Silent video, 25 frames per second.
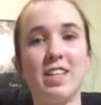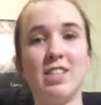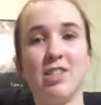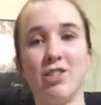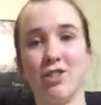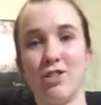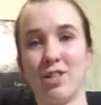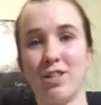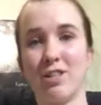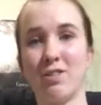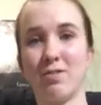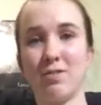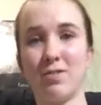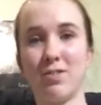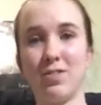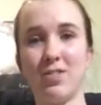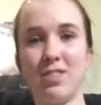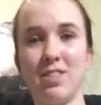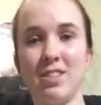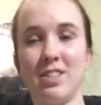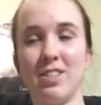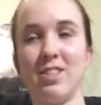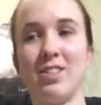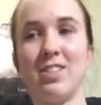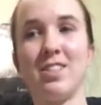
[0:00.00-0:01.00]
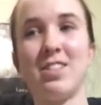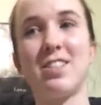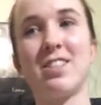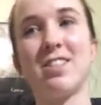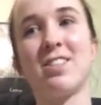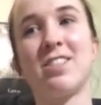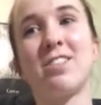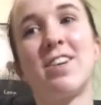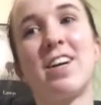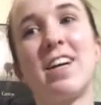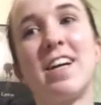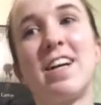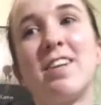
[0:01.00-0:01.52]
in general is just
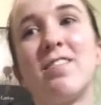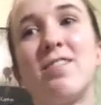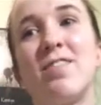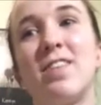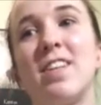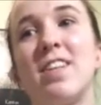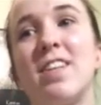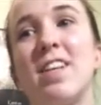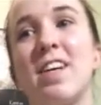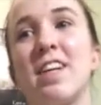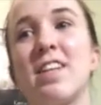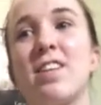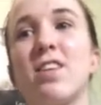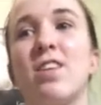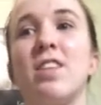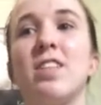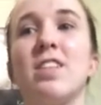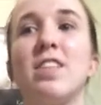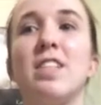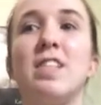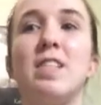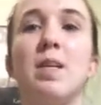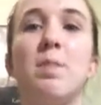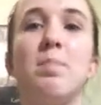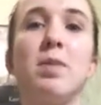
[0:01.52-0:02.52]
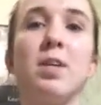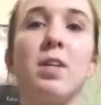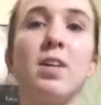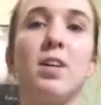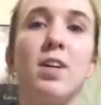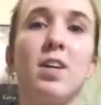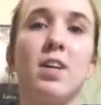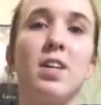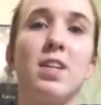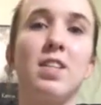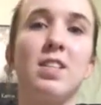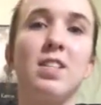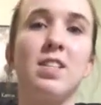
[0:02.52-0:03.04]
great when like all the
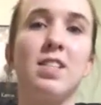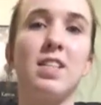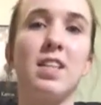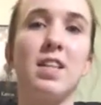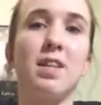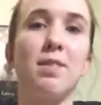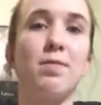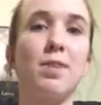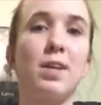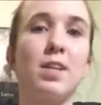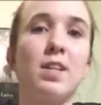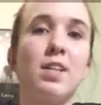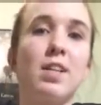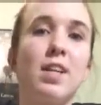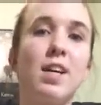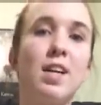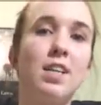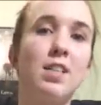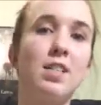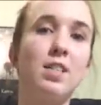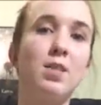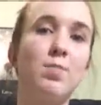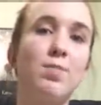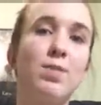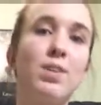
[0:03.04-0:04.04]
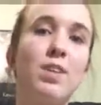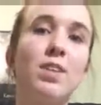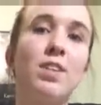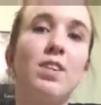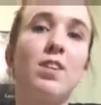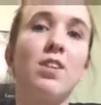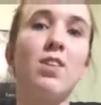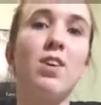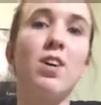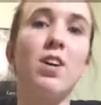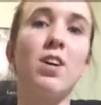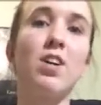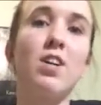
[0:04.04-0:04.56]
demigods get recognized by the
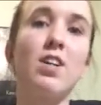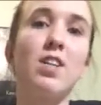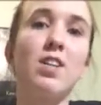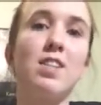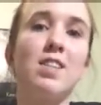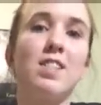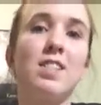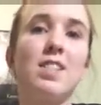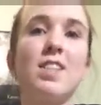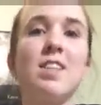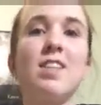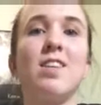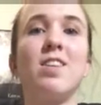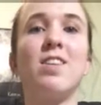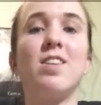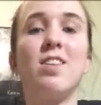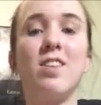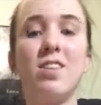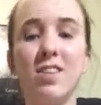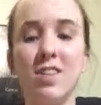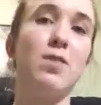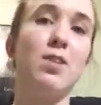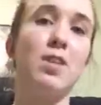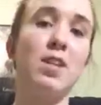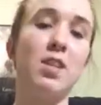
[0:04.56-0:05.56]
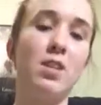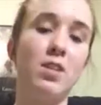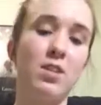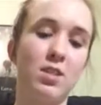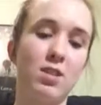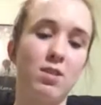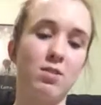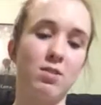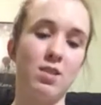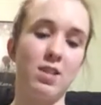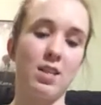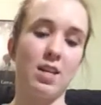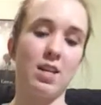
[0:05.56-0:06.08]
gods and all. And
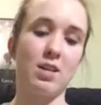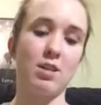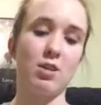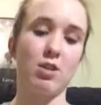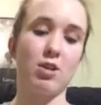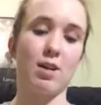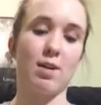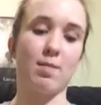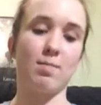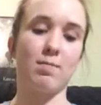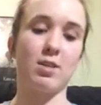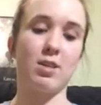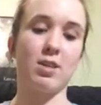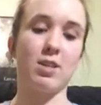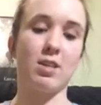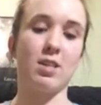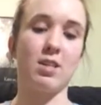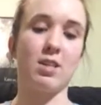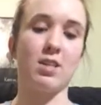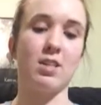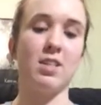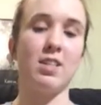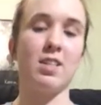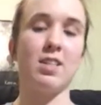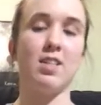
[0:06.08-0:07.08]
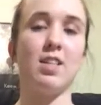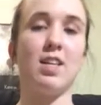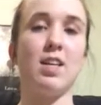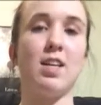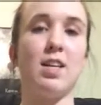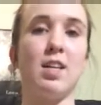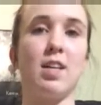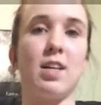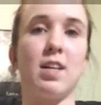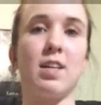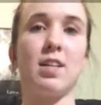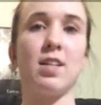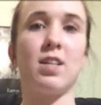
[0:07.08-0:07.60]
also in that chapter,
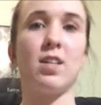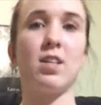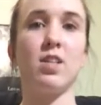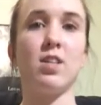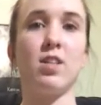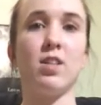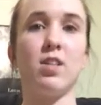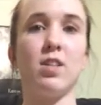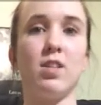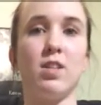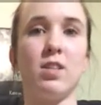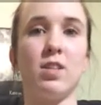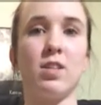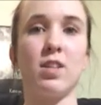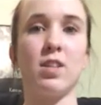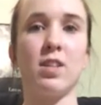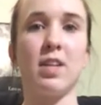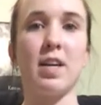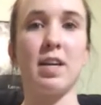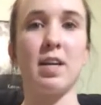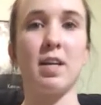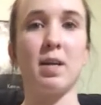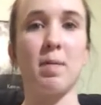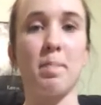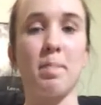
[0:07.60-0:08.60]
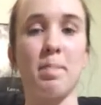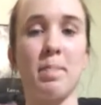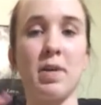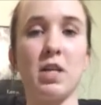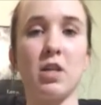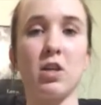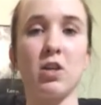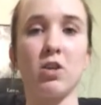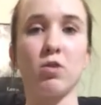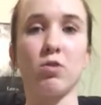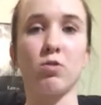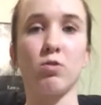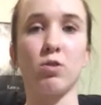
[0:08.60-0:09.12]
the like
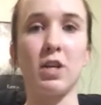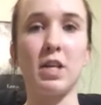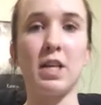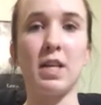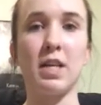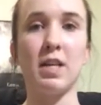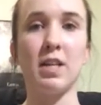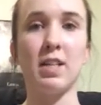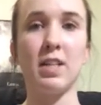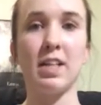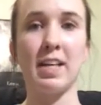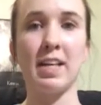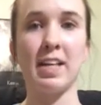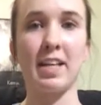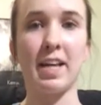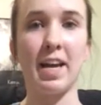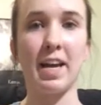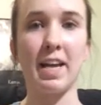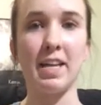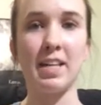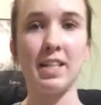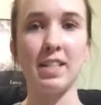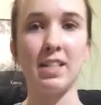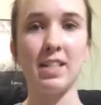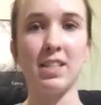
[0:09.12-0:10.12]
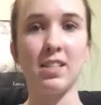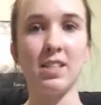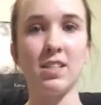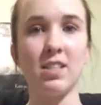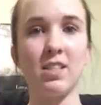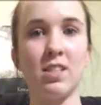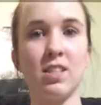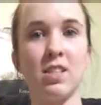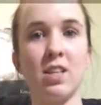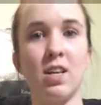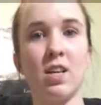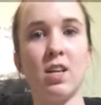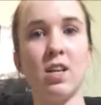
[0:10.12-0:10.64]
big three, like
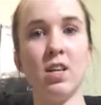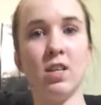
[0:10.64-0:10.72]
Hades,